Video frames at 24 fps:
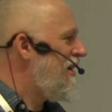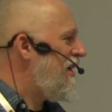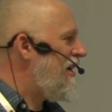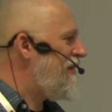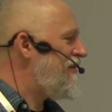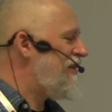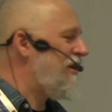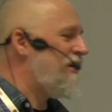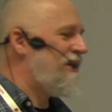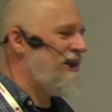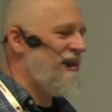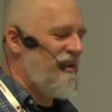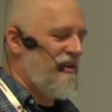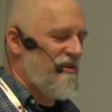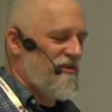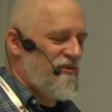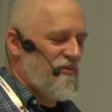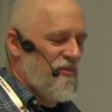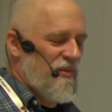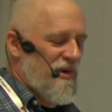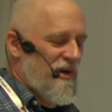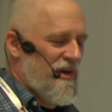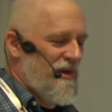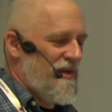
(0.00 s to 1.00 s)
If you can
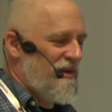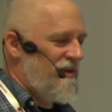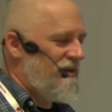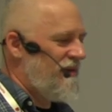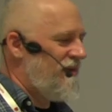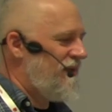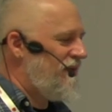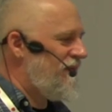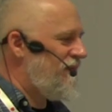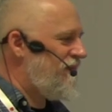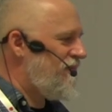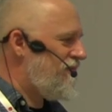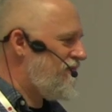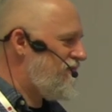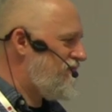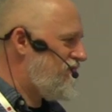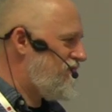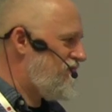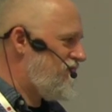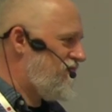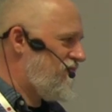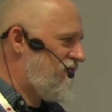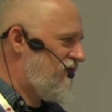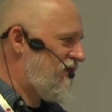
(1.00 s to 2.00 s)
use one
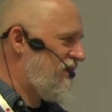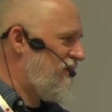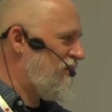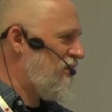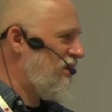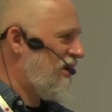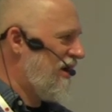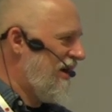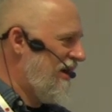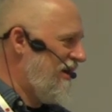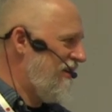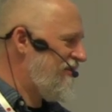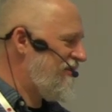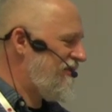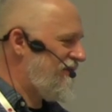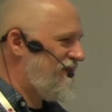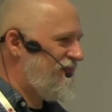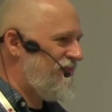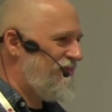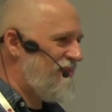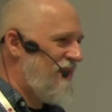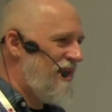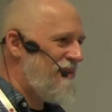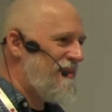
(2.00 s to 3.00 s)
somewhere
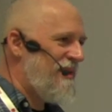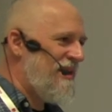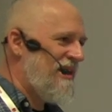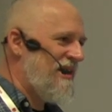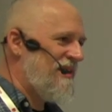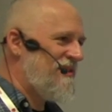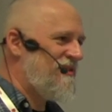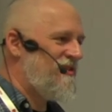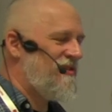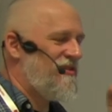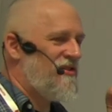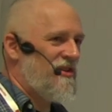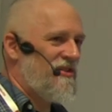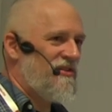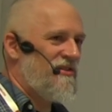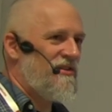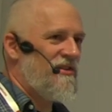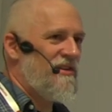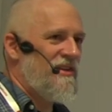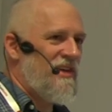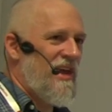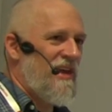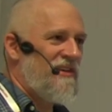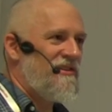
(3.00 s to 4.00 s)
else, maybe it's just
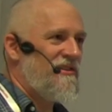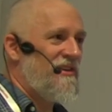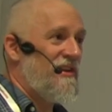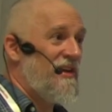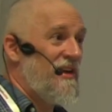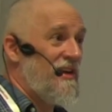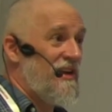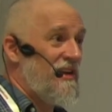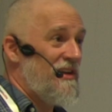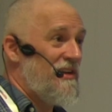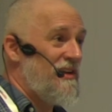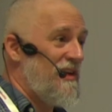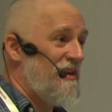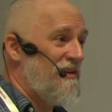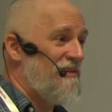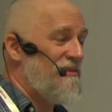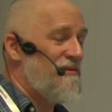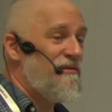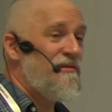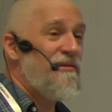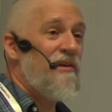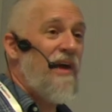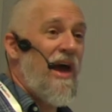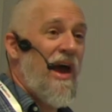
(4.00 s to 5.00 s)
nested in a
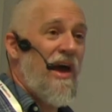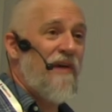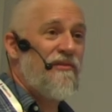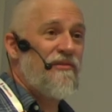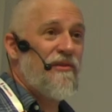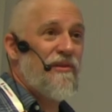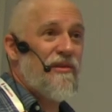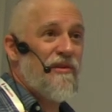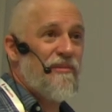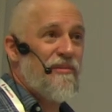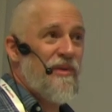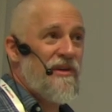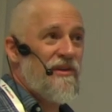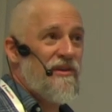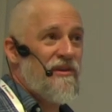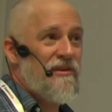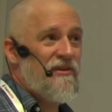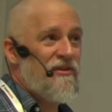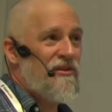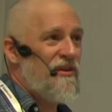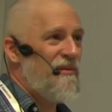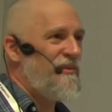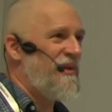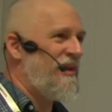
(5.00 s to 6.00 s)
div after the button
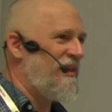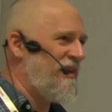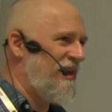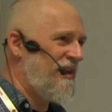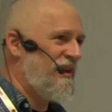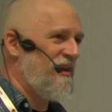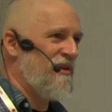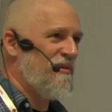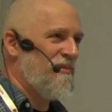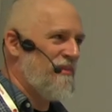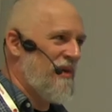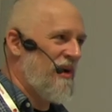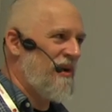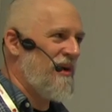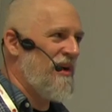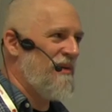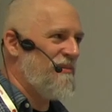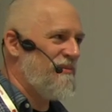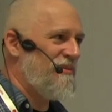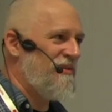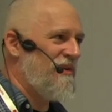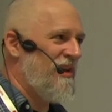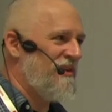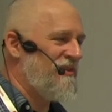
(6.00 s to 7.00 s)
or something, like your
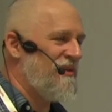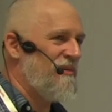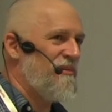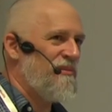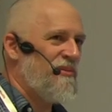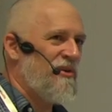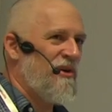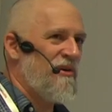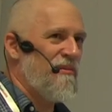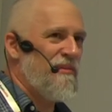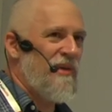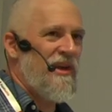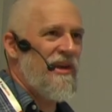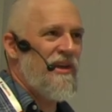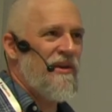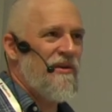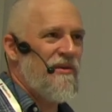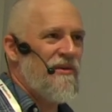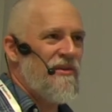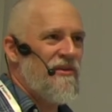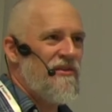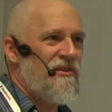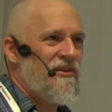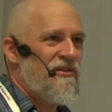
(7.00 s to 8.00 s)
markup doesn't permit
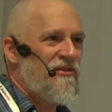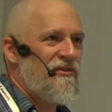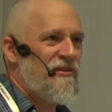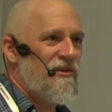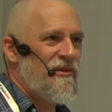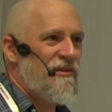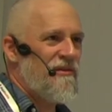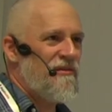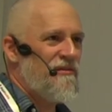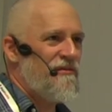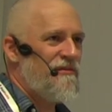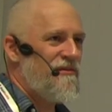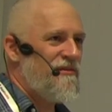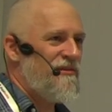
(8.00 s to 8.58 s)
you to just sort of